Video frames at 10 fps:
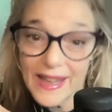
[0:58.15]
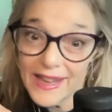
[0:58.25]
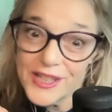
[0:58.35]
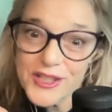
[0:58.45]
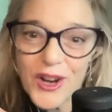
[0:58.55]

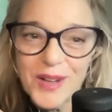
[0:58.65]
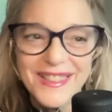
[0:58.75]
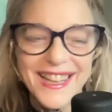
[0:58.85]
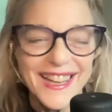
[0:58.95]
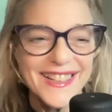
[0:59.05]
It is
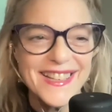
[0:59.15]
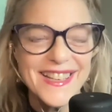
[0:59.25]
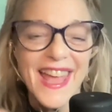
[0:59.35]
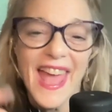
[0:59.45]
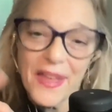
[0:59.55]

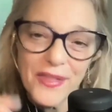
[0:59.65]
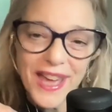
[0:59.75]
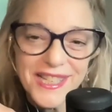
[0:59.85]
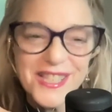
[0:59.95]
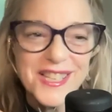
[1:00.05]
complicated, and
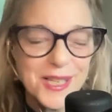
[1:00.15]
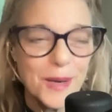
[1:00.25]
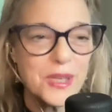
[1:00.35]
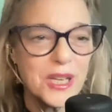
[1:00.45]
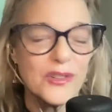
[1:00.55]
that is the
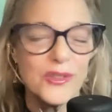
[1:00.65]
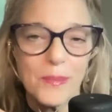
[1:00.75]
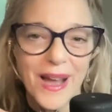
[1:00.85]
subject on the